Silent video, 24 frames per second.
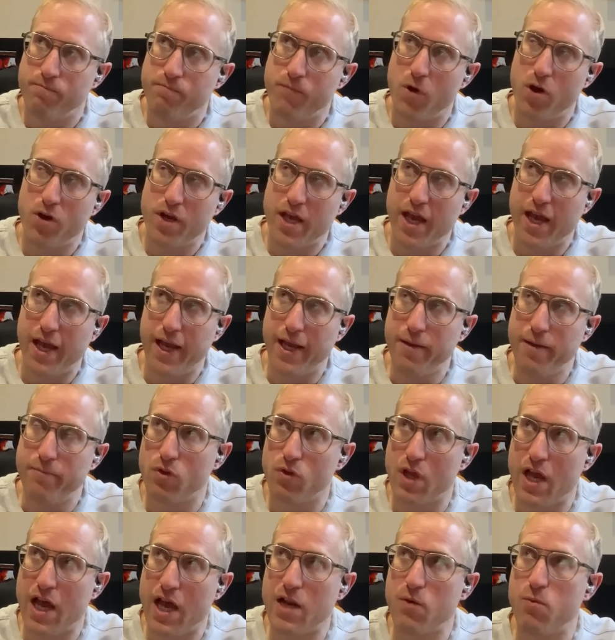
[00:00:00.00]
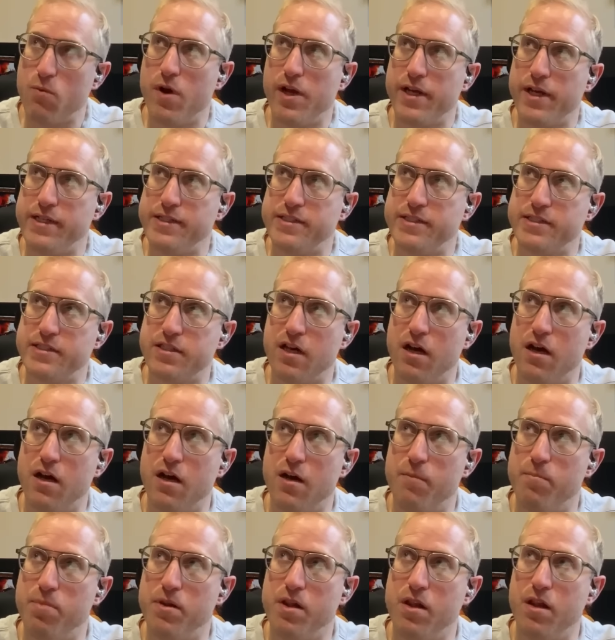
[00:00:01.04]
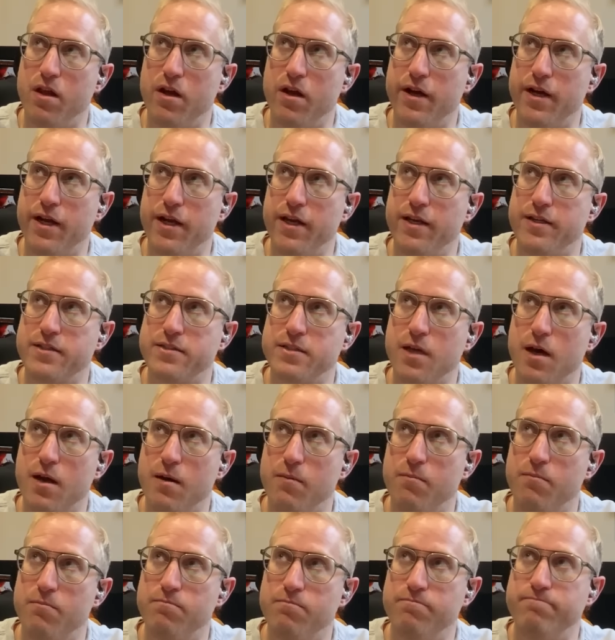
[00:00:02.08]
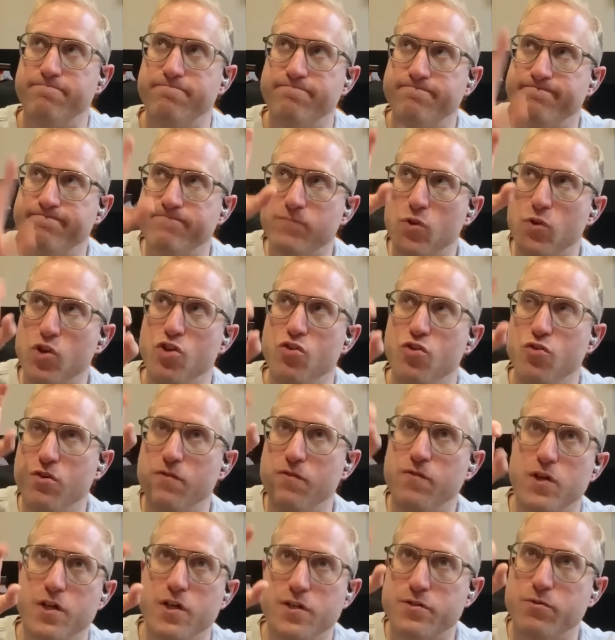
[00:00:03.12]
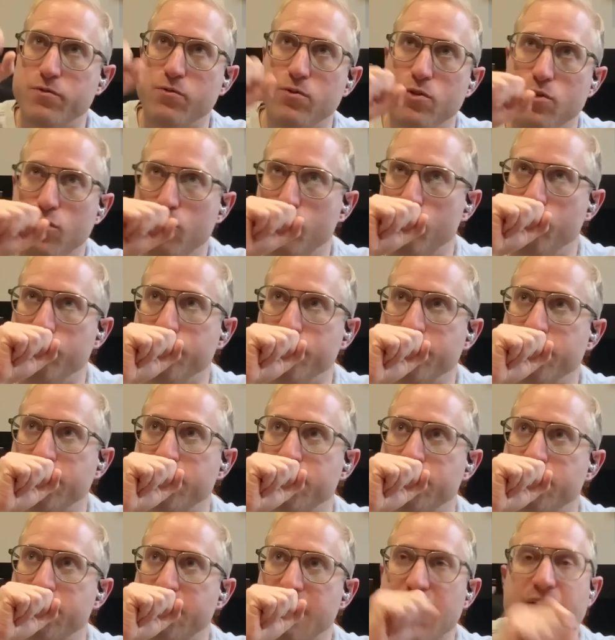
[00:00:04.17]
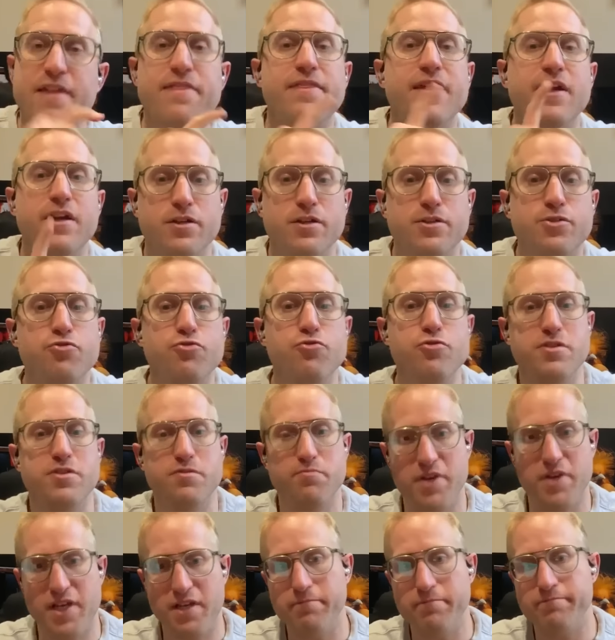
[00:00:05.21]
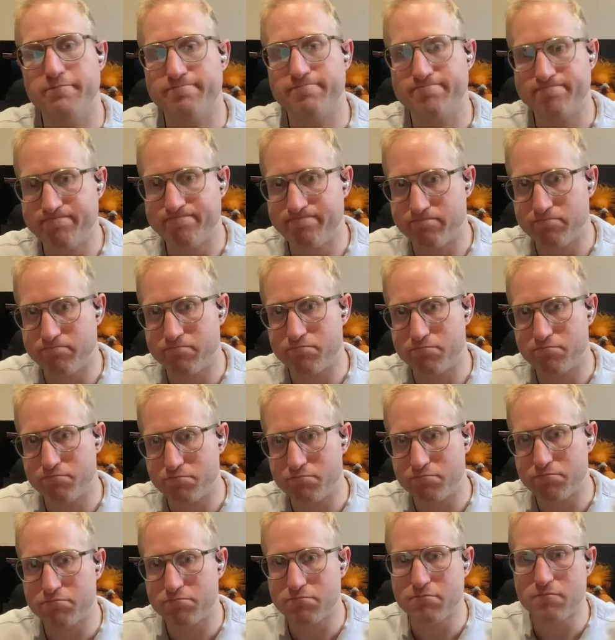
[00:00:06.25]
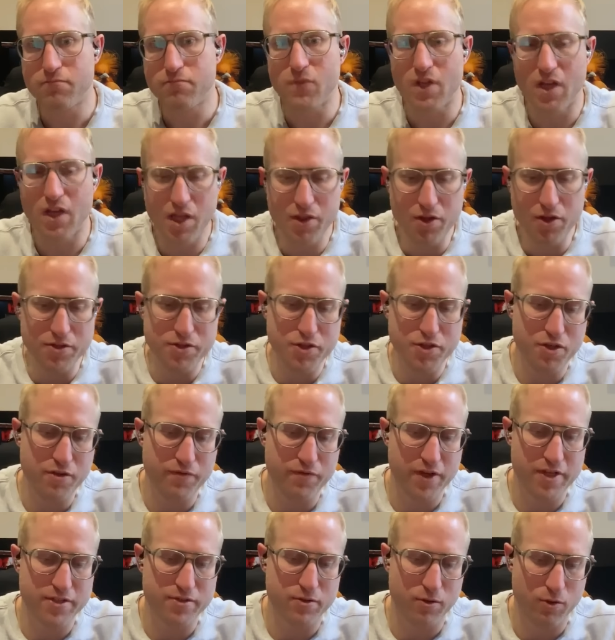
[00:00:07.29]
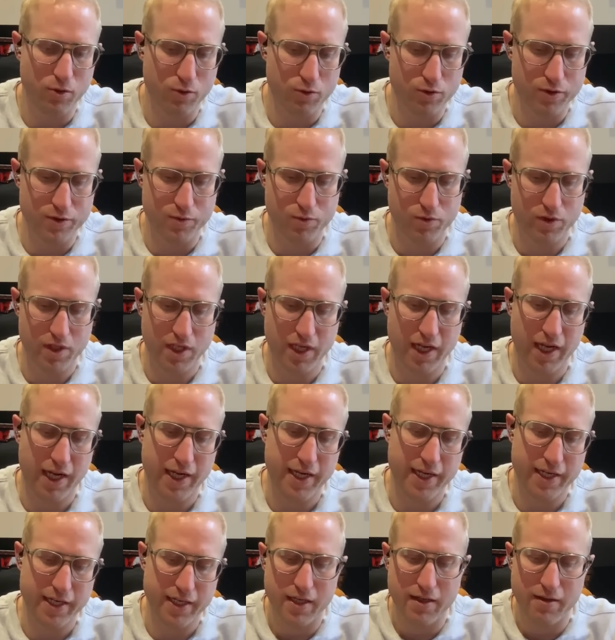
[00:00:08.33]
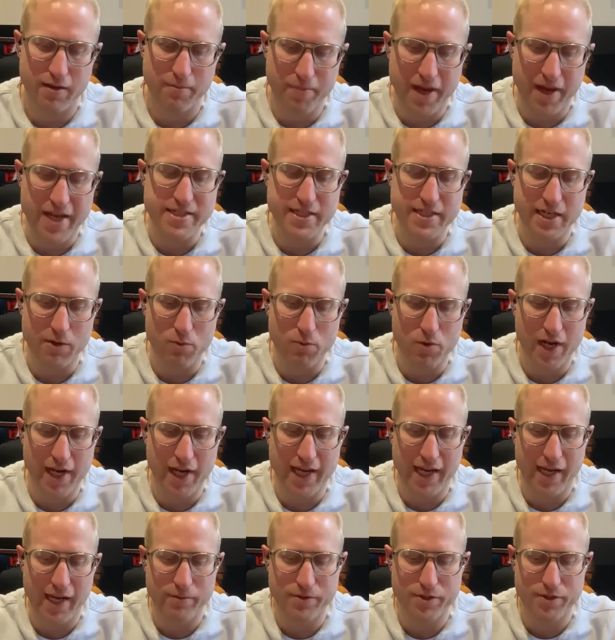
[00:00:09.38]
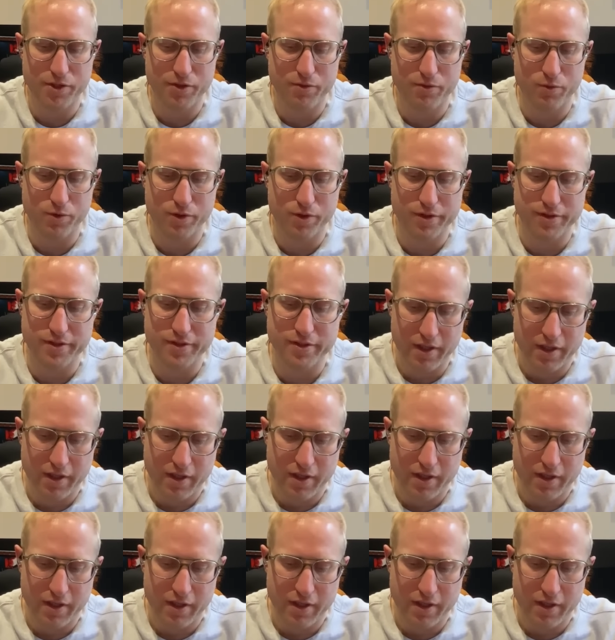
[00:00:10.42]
okay, how do I start applying some universal laws that I think are true to me? And those universal laws were like, basically what I came to was,